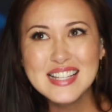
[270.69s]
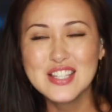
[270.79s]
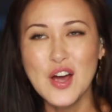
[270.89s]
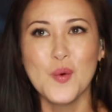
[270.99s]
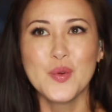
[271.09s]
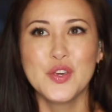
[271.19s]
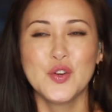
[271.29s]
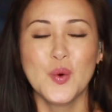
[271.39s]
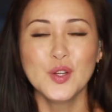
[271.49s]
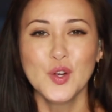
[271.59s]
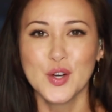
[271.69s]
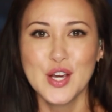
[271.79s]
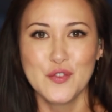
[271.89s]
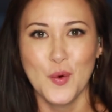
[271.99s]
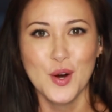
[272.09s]
No, you're
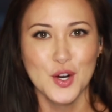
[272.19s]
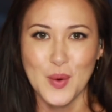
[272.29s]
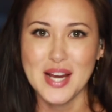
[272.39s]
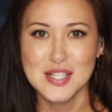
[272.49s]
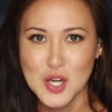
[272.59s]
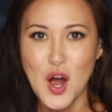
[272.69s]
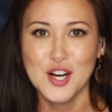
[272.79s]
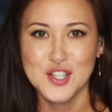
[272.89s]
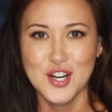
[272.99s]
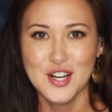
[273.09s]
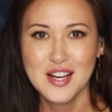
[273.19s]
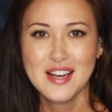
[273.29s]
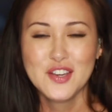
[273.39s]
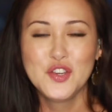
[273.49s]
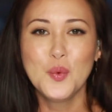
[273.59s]
looking for a great doctor.
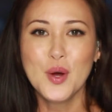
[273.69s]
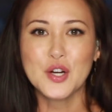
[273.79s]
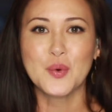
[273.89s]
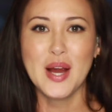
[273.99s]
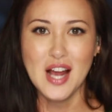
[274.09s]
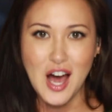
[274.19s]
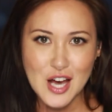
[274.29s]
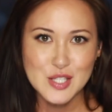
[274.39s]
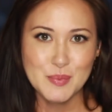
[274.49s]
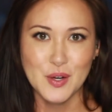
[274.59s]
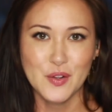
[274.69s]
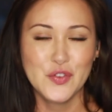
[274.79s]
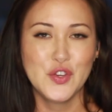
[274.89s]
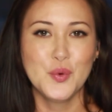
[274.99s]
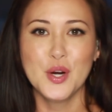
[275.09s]
You want a great
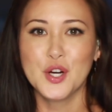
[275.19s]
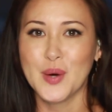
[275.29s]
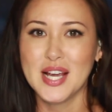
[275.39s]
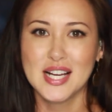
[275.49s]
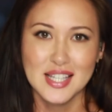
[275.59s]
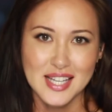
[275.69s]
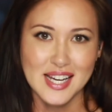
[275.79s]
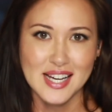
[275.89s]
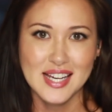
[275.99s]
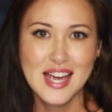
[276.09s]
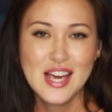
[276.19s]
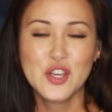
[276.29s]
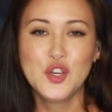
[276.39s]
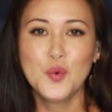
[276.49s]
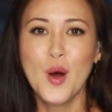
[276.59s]
hospital. You want a great clinic.
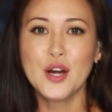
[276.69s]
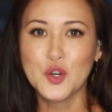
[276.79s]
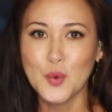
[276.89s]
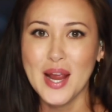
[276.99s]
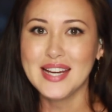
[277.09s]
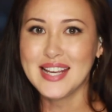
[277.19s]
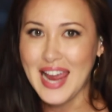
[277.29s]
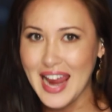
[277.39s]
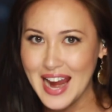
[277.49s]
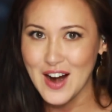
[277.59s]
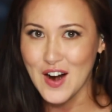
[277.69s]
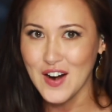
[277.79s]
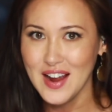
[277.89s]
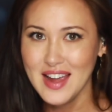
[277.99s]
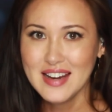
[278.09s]
You want great
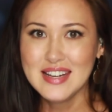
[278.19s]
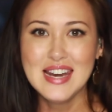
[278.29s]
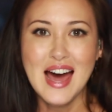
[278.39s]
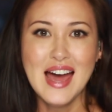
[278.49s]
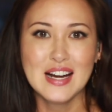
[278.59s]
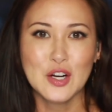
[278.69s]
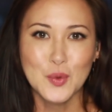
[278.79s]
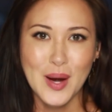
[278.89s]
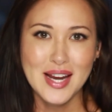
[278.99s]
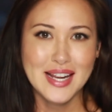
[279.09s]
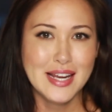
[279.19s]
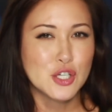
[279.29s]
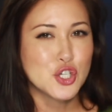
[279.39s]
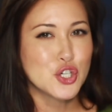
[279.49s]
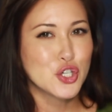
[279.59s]
care, not great
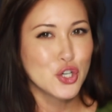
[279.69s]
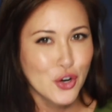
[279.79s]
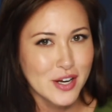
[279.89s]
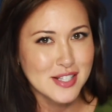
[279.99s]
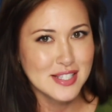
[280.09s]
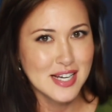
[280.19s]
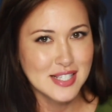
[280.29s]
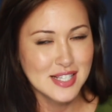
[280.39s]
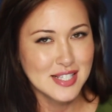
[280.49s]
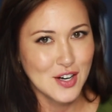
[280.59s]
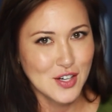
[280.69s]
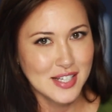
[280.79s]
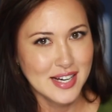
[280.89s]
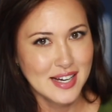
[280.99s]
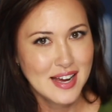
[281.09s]
insurance
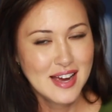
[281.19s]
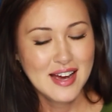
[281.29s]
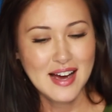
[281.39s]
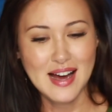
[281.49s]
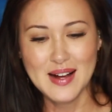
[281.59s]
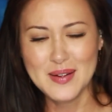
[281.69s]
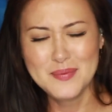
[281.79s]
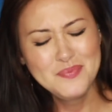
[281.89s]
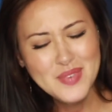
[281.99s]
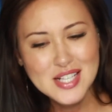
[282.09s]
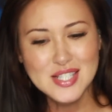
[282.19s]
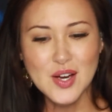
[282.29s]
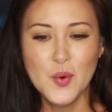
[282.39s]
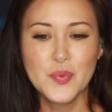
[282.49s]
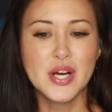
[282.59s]
necessarily.
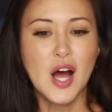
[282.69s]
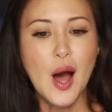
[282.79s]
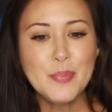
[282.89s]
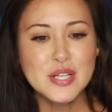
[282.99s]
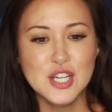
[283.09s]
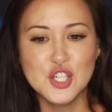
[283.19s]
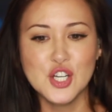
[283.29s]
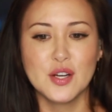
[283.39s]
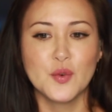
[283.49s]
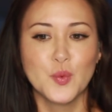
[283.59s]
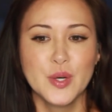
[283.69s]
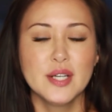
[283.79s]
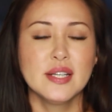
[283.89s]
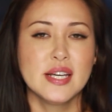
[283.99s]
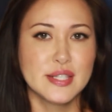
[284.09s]
So the competition
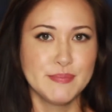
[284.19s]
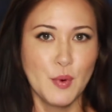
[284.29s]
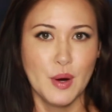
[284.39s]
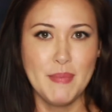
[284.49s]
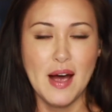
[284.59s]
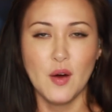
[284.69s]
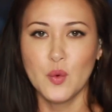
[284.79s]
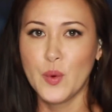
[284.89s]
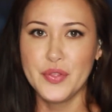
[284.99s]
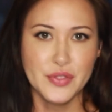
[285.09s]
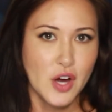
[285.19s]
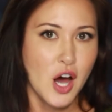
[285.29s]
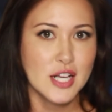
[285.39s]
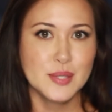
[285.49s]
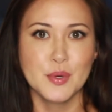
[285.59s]
really is more about within the
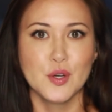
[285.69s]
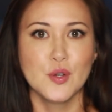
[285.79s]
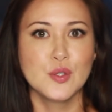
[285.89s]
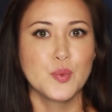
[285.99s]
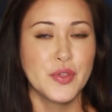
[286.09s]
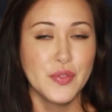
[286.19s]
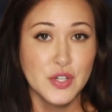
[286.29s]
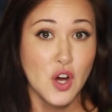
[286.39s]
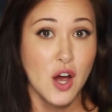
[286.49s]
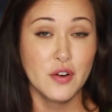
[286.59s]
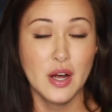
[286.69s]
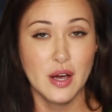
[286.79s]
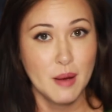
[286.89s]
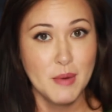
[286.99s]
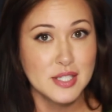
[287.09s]
hospitals, within
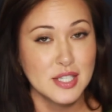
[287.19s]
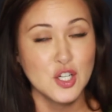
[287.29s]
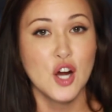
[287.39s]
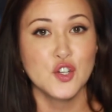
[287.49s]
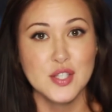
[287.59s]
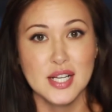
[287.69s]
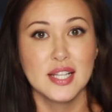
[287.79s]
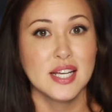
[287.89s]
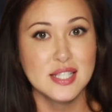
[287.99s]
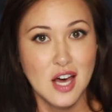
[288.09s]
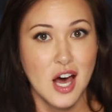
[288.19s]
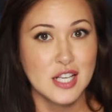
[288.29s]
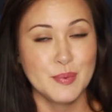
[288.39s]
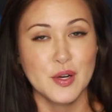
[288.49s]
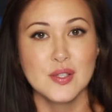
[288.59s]
the amongst the doctors, the clinics, the
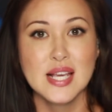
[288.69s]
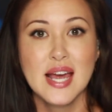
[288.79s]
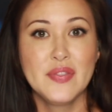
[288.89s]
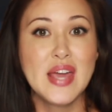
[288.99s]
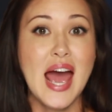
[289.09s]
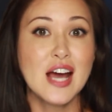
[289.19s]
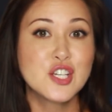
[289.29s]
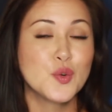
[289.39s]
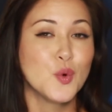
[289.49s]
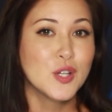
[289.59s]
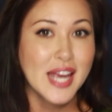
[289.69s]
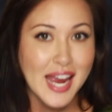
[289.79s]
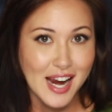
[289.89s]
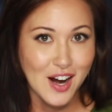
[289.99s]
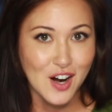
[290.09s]
hospitals. The actual
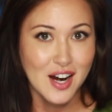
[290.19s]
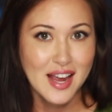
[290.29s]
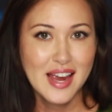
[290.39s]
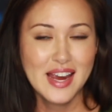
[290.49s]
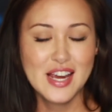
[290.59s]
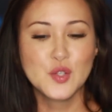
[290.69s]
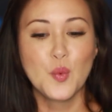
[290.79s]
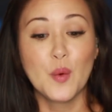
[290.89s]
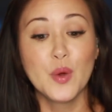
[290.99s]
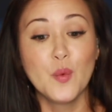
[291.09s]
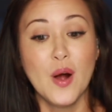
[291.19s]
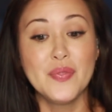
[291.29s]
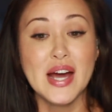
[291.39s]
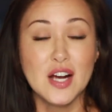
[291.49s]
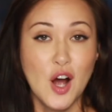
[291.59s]
care is where we
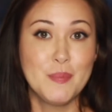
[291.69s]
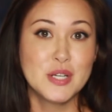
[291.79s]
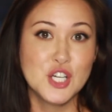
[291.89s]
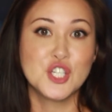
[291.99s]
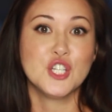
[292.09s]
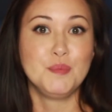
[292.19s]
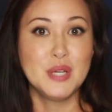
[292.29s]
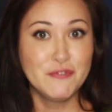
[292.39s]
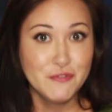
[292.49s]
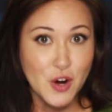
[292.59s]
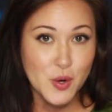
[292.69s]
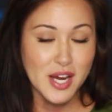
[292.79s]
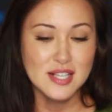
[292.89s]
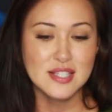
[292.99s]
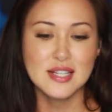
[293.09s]
want that competition to be
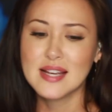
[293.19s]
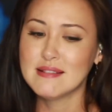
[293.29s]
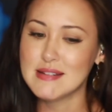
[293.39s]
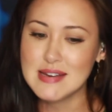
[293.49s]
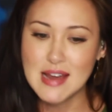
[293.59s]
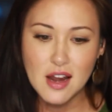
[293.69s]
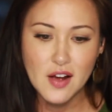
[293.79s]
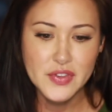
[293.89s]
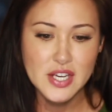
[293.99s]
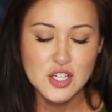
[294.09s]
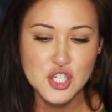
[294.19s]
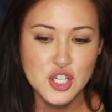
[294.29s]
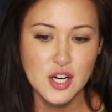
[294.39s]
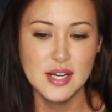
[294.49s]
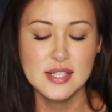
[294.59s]
focused, not on the
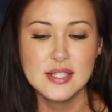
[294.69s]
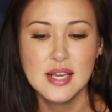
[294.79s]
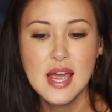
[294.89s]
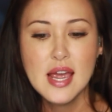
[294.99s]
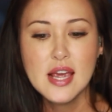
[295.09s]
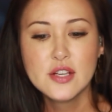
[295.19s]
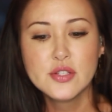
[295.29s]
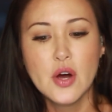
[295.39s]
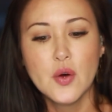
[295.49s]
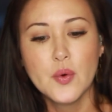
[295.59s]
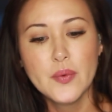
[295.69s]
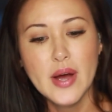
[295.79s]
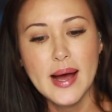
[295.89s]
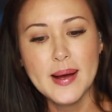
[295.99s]
insurance. So